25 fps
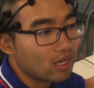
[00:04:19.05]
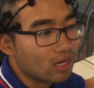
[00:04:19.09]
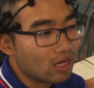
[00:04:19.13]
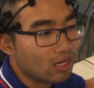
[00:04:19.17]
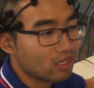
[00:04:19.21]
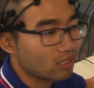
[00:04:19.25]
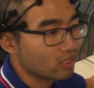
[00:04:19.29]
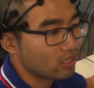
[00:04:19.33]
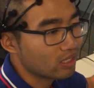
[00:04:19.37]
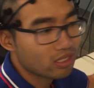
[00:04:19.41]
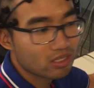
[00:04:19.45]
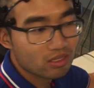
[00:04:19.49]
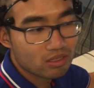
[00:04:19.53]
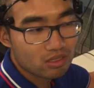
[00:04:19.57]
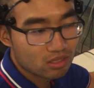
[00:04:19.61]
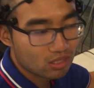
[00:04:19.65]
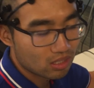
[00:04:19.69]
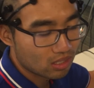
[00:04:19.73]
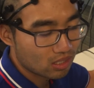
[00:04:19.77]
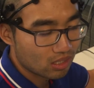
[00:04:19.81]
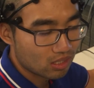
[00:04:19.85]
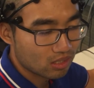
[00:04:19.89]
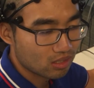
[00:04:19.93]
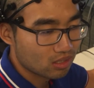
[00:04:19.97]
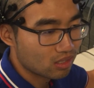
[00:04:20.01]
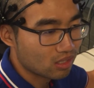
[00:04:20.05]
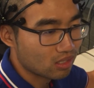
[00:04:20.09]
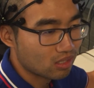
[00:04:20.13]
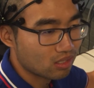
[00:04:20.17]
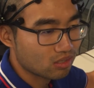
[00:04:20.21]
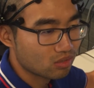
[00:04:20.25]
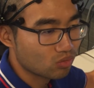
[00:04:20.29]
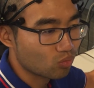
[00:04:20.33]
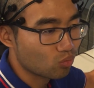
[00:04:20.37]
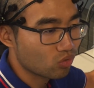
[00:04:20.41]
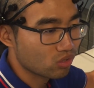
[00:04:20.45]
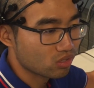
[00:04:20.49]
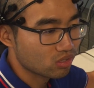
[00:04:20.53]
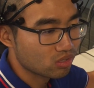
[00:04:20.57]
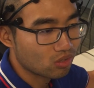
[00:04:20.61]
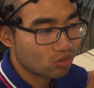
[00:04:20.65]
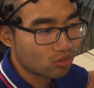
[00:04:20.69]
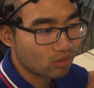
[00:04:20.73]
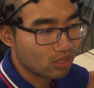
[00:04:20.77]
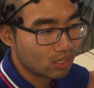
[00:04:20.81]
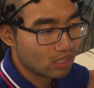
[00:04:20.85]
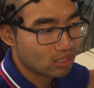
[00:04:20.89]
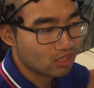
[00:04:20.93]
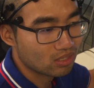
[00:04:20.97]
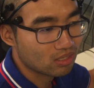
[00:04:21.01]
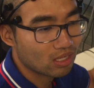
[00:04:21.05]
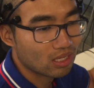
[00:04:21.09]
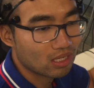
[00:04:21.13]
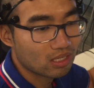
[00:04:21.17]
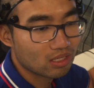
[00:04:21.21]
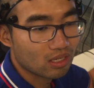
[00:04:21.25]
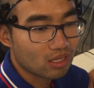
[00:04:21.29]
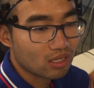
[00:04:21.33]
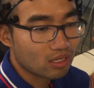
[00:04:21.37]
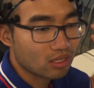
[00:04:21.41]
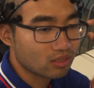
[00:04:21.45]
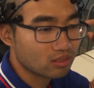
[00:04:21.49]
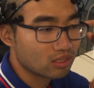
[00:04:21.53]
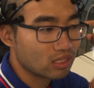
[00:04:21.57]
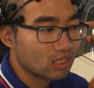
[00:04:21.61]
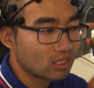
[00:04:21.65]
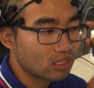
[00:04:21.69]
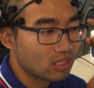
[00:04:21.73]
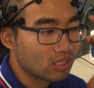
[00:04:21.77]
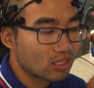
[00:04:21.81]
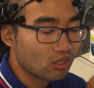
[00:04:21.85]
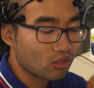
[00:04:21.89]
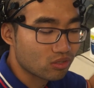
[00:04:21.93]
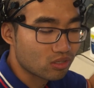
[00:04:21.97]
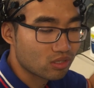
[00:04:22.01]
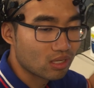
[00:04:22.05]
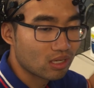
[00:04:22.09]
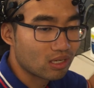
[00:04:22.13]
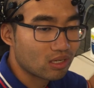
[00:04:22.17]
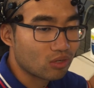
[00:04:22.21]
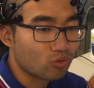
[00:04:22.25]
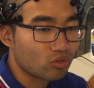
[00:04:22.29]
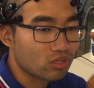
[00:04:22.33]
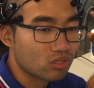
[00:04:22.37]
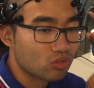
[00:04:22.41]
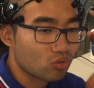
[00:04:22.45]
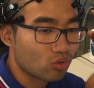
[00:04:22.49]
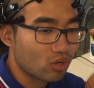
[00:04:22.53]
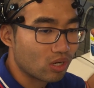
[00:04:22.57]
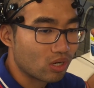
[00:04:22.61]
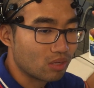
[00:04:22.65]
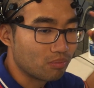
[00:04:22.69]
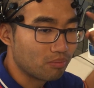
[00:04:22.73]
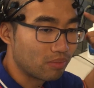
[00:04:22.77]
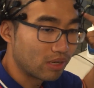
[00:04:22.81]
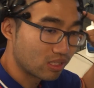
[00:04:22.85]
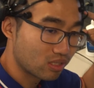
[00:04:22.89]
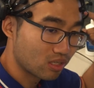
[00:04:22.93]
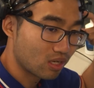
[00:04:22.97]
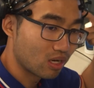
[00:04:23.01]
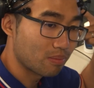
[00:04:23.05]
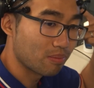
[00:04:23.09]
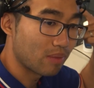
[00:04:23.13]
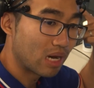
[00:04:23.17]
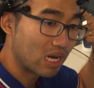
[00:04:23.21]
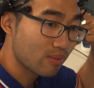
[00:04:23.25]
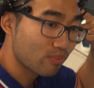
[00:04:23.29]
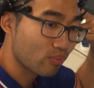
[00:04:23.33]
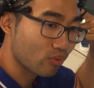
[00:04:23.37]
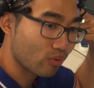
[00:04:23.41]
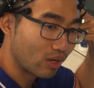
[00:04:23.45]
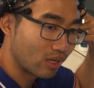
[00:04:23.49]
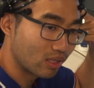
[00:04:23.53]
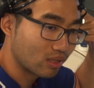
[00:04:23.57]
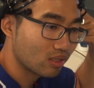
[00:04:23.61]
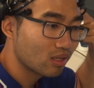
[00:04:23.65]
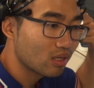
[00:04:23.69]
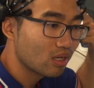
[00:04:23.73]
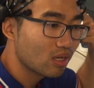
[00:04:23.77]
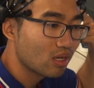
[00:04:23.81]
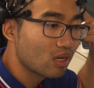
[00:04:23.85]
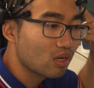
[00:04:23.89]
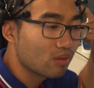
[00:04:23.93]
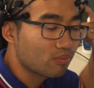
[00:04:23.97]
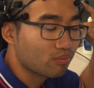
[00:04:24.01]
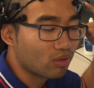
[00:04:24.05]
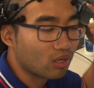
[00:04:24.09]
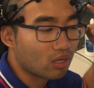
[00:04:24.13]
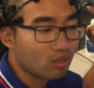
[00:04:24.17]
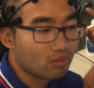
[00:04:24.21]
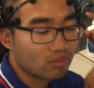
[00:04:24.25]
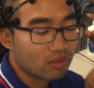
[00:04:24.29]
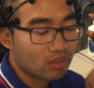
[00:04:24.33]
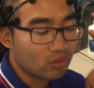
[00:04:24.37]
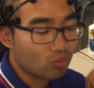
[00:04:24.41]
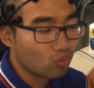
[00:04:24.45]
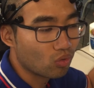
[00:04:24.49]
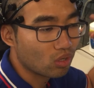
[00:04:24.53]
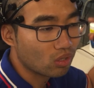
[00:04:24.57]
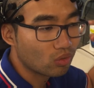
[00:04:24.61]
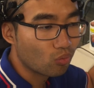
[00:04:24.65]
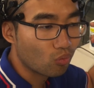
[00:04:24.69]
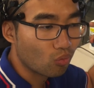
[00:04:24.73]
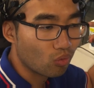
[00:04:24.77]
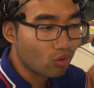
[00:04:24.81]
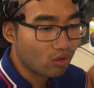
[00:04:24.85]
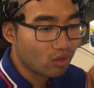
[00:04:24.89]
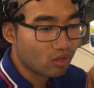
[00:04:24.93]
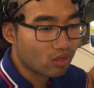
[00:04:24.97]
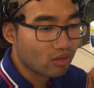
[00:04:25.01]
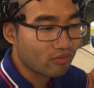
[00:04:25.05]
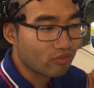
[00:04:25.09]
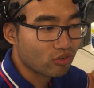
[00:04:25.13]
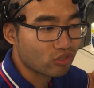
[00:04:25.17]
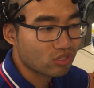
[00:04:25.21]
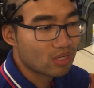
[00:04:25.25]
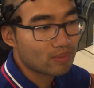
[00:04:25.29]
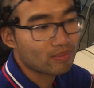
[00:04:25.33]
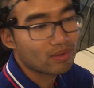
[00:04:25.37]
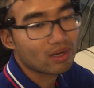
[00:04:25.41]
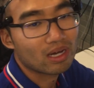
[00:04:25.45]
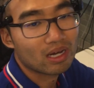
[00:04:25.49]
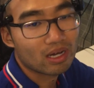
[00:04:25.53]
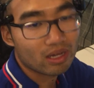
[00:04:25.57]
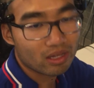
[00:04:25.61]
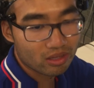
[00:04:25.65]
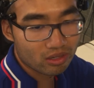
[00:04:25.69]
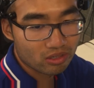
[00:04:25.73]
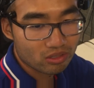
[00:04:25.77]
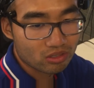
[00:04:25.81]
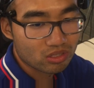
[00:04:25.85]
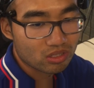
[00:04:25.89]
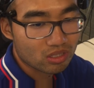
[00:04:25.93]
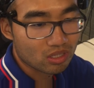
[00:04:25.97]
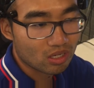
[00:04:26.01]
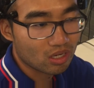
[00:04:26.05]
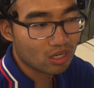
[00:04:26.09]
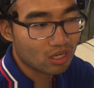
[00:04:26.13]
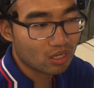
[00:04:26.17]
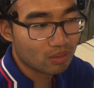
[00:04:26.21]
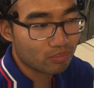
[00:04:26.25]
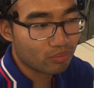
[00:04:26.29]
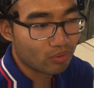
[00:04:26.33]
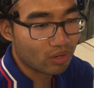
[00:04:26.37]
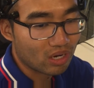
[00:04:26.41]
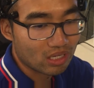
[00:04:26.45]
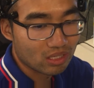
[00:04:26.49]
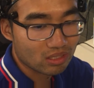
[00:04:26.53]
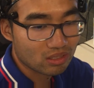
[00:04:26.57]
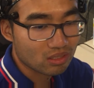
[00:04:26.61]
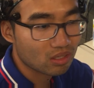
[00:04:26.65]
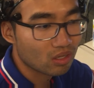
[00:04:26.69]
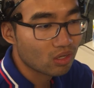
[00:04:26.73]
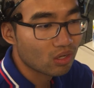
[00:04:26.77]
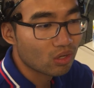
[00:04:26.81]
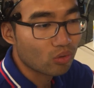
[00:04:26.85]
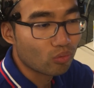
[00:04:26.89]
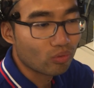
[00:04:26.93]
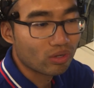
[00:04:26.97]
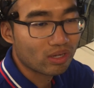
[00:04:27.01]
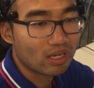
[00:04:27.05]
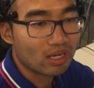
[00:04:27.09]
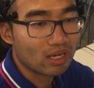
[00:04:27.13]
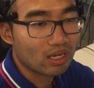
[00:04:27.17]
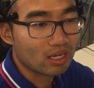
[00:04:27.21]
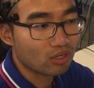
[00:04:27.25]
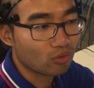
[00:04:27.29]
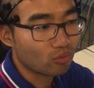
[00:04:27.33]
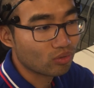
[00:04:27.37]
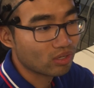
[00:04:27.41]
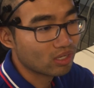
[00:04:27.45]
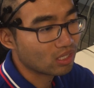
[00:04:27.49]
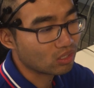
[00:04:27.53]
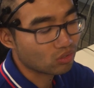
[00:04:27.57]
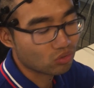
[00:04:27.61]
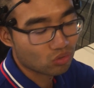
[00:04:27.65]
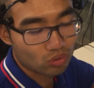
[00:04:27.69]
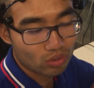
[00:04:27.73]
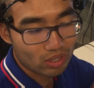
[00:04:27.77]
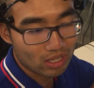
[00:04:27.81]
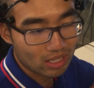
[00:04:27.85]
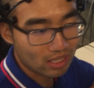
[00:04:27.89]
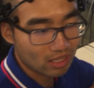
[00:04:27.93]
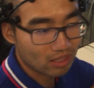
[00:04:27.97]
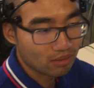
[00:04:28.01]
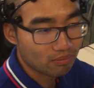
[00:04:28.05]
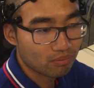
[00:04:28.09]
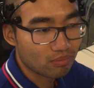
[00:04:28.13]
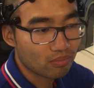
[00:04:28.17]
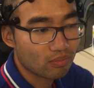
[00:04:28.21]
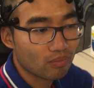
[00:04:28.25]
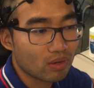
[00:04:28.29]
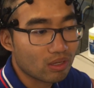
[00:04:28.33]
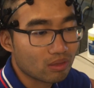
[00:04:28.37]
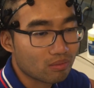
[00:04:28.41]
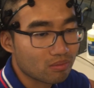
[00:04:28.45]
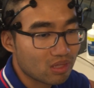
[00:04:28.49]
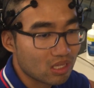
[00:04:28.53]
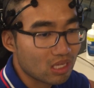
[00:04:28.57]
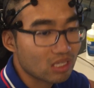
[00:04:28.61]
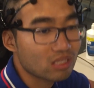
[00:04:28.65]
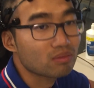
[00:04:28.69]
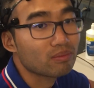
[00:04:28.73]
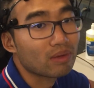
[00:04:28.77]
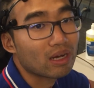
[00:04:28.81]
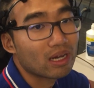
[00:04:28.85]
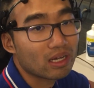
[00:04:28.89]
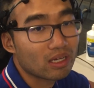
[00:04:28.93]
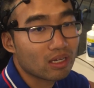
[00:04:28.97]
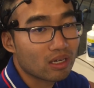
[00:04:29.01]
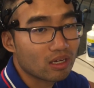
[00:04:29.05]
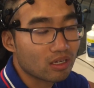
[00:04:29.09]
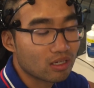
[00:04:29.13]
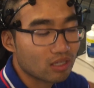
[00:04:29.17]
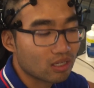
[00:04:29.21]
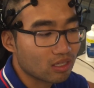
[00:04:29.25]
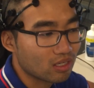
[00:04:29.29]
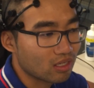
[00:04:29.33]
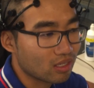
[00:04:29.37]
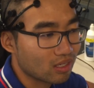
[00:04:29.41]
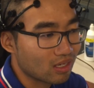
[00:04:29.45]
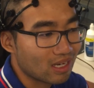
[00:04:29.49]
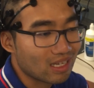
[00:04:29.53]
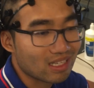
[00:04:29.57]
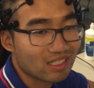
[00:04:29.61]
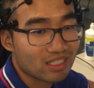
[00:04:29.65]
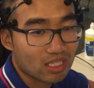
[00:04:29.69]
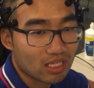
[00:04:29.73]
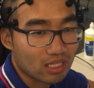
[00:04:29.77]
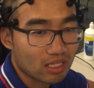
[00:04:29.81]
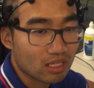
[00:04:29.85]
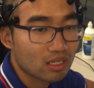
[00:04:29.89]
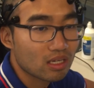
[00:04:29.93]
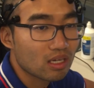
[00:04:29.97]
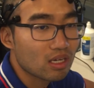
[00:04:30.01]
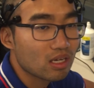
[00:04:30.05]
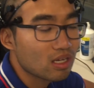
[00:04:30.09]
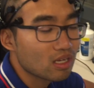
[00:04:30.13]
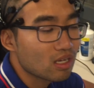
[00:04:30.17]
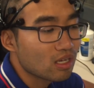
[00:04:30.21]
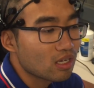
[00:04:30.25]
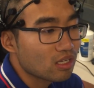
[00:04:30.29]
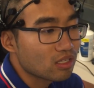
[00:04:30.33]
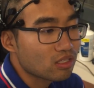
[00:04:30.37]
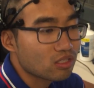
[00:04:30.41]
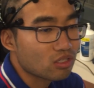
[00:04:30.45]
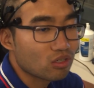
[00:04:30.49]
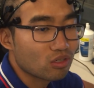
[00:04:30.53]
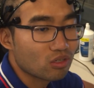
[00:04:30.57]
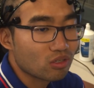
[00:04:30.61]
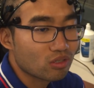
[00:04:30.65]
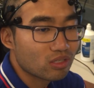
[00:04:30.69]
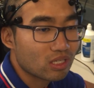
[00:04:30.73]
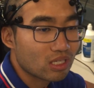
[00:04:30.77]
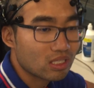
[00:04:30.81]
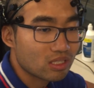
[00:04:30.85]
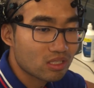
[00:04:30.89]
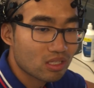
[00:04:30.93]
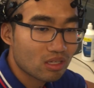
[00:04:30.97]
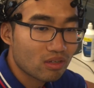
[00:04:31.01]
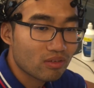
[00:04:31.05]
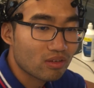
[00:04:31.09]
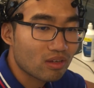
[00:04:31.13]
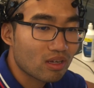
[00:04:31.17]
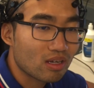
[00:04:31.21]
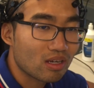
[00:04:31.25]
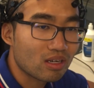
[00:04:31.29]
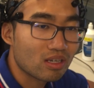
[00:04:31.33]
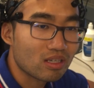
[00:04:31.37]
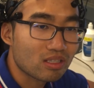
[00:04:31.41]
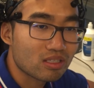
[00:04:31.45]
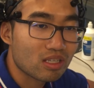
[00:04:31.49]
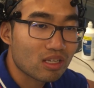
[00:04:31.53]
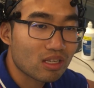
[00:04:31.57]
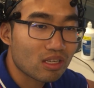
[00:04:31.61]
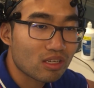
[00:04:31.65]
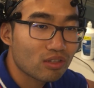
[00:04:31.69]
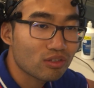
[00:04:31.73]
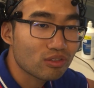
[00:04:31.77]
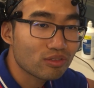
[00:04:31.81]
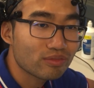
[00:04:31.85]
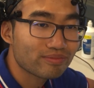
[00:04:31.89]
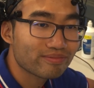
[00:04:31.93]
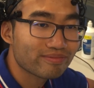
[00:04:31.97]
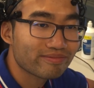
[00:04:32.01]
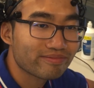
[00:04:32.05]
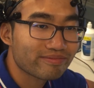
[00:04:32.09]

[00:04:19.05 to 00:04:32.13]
And another thing that is worth noting is that uh, the signals that it was trained based on my brand probably won't work for someone else's uh, brand. We can we can try it, but that's my uh, guessing. So that's it. Uh, thank you.